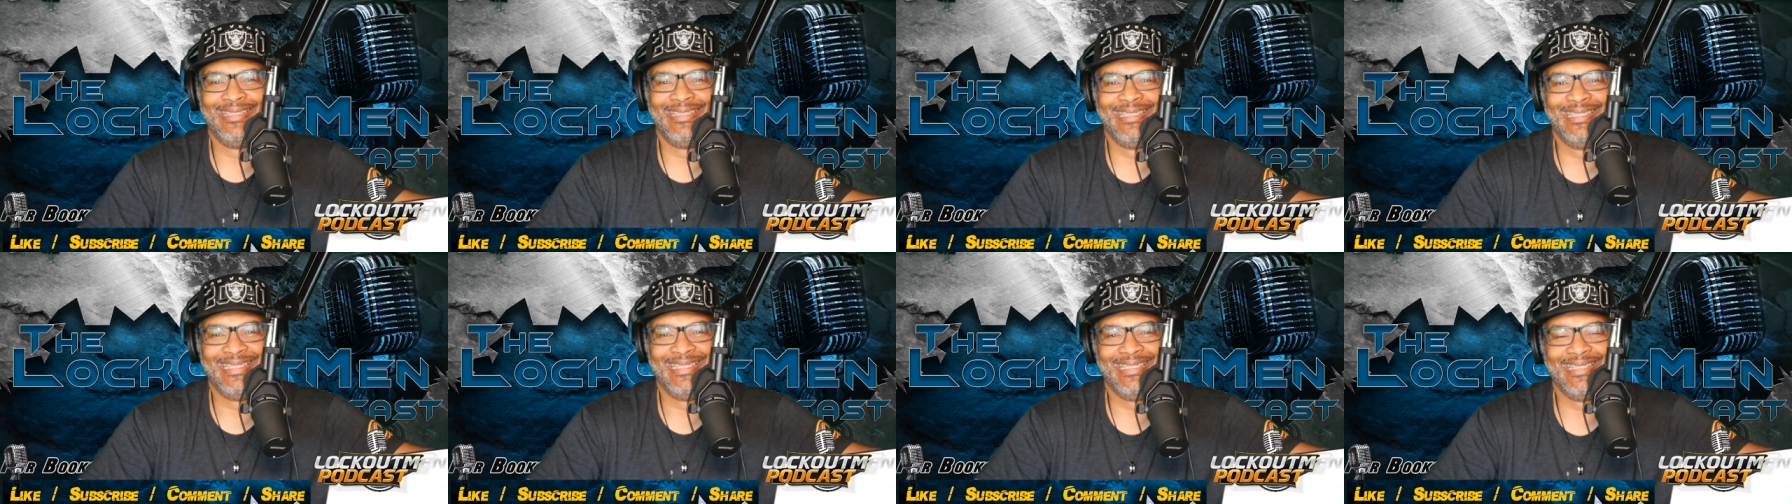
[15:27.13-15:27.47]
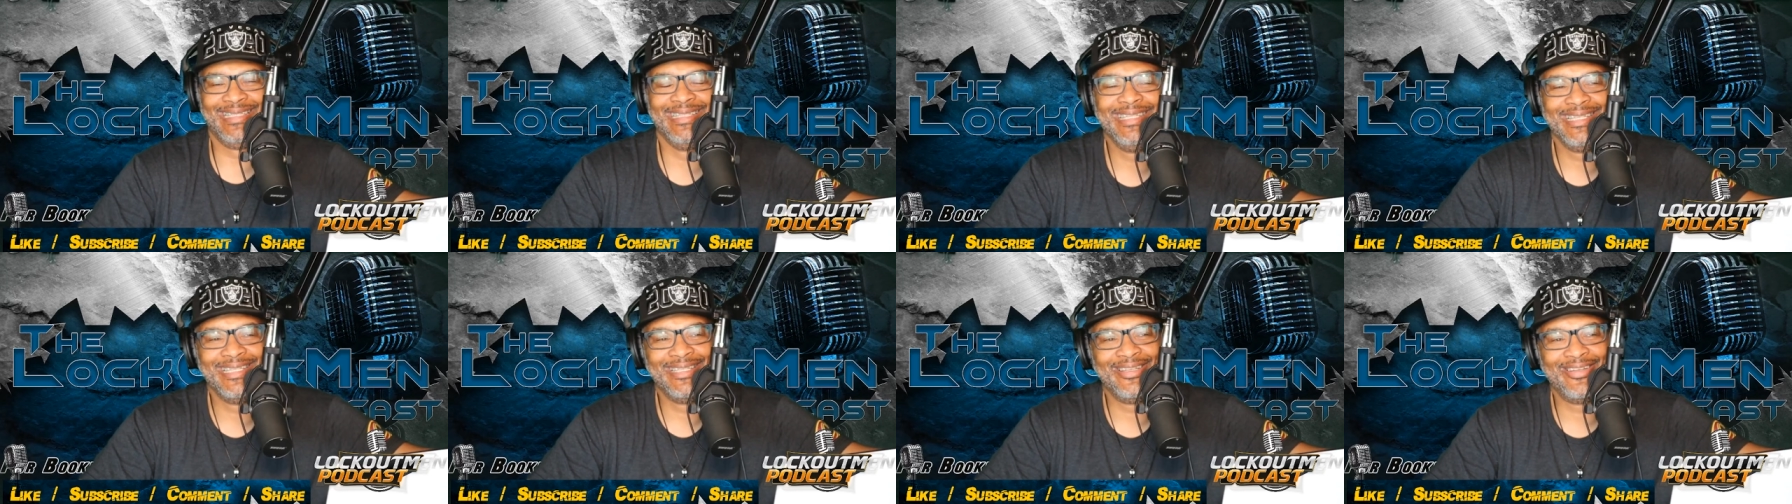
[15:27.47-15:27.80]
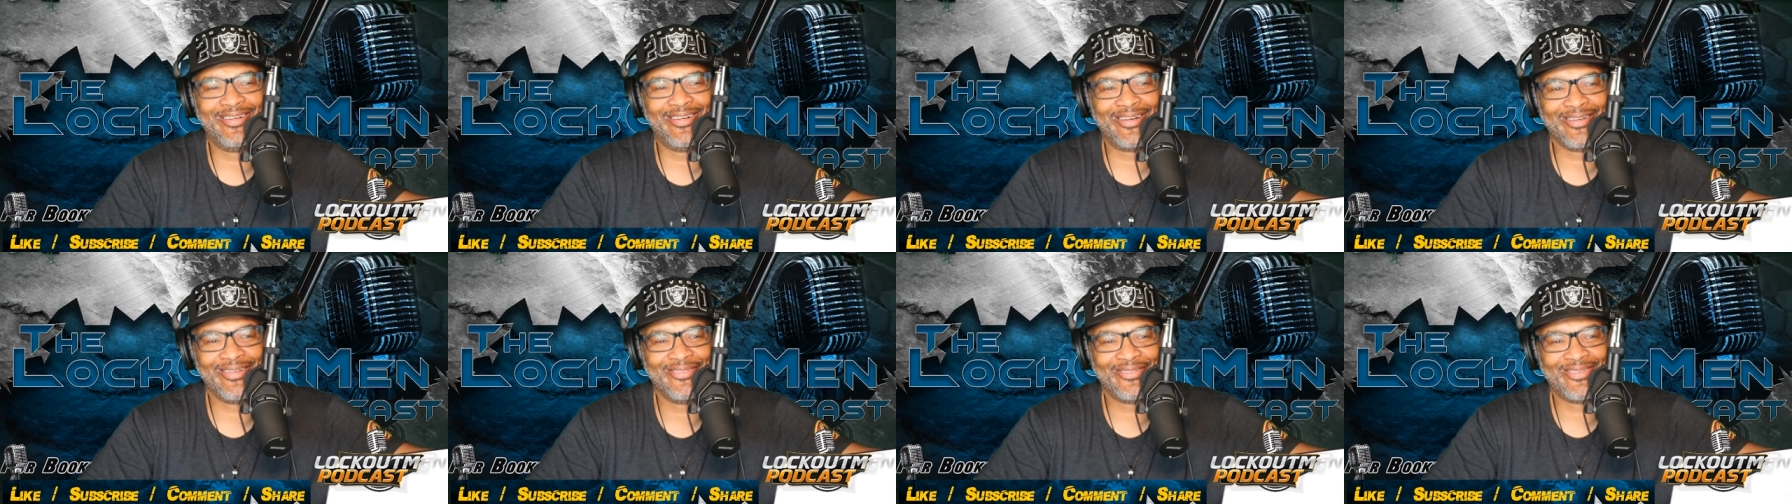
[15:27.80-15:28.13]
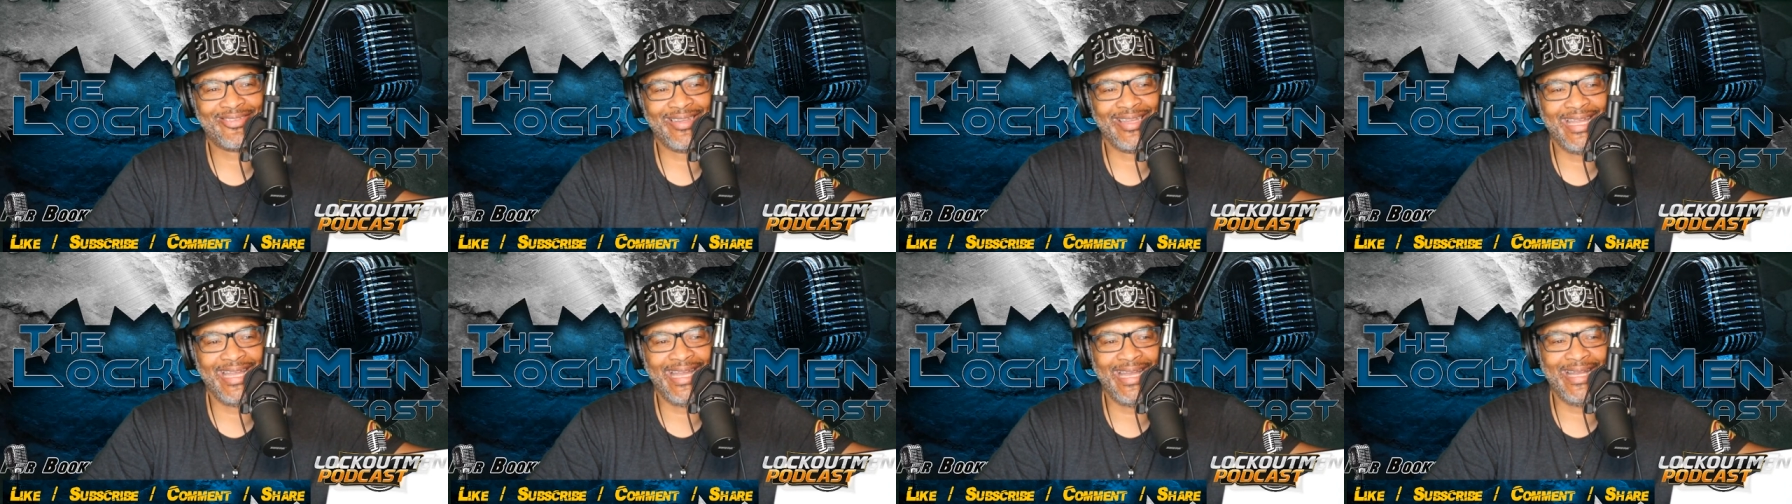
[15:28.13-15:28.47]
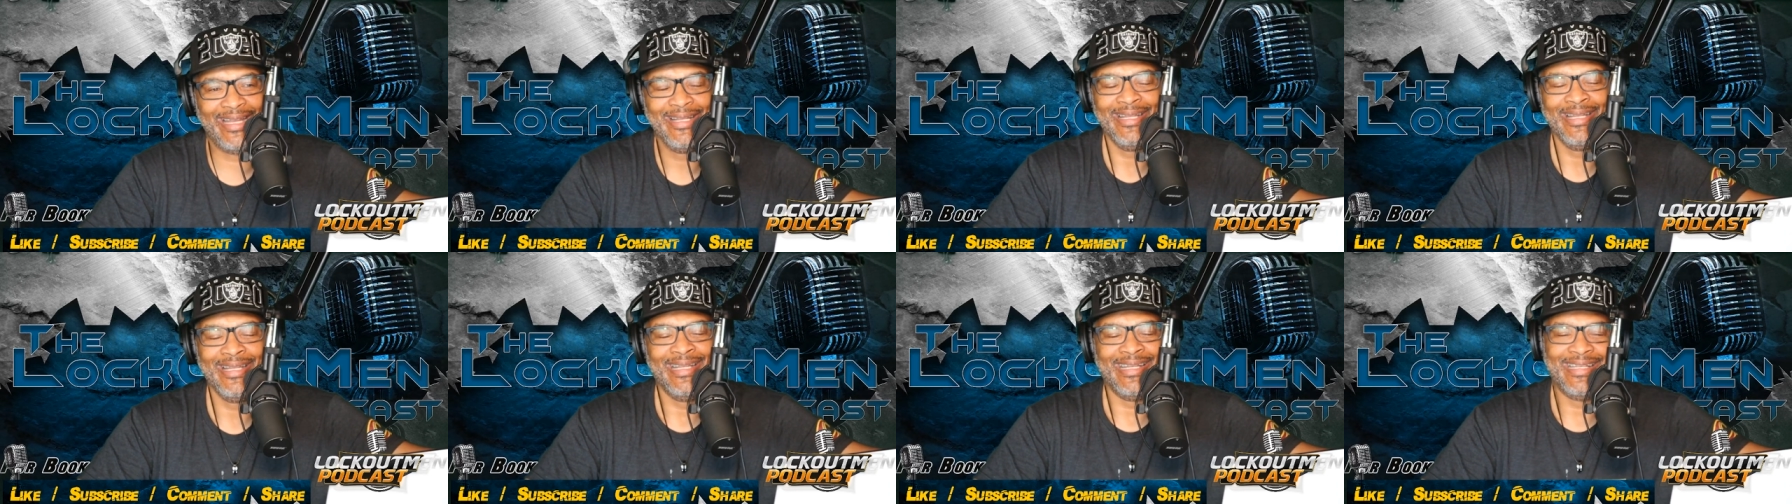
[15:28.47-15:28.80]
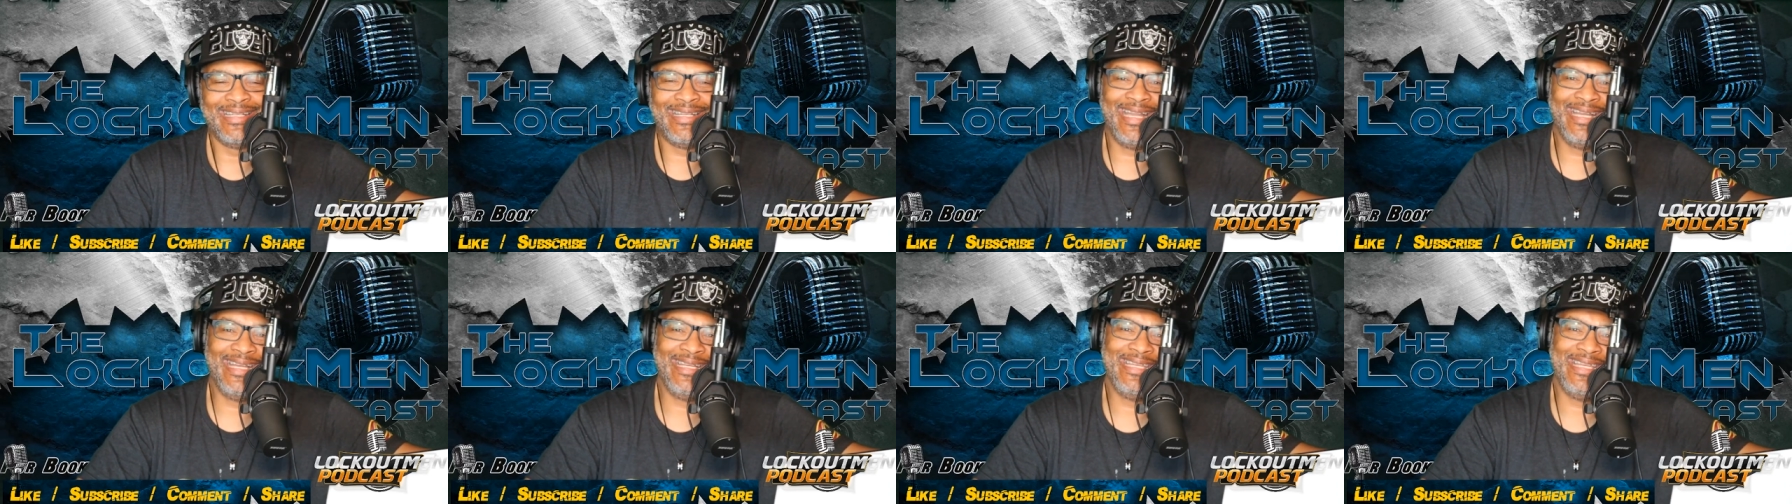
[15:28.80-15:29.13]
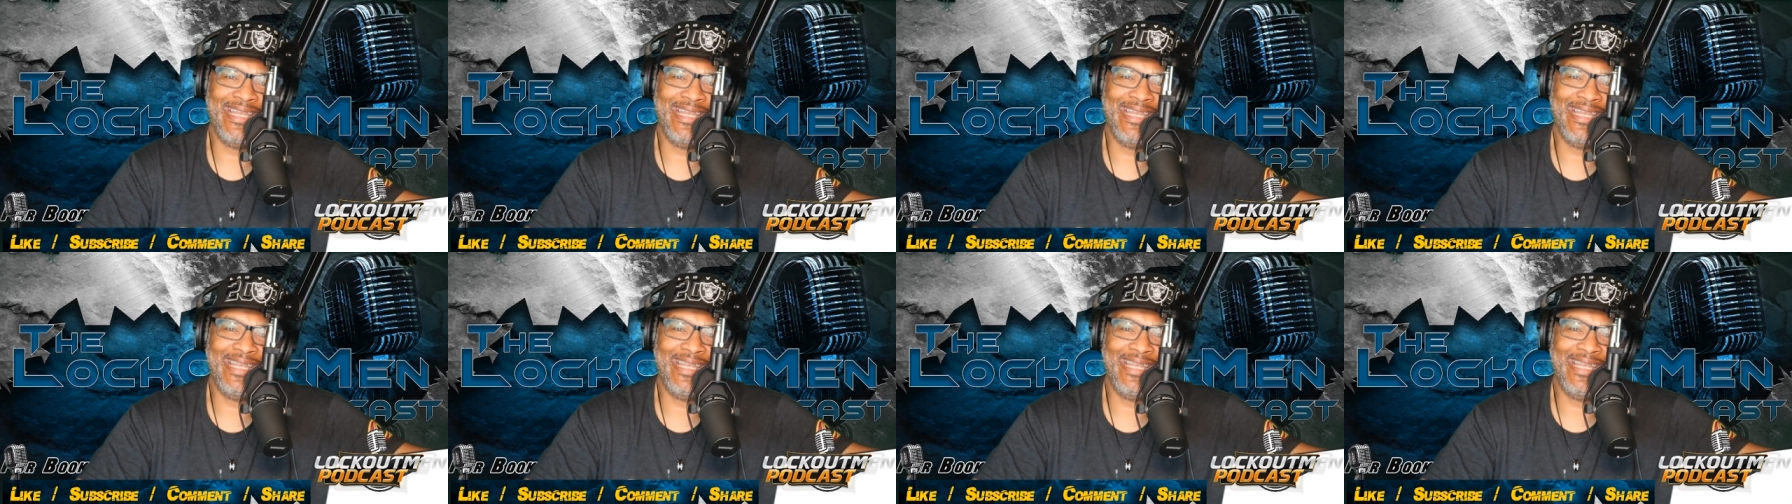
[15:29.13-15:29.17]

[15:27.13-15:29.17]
You know what I'm saying? Then,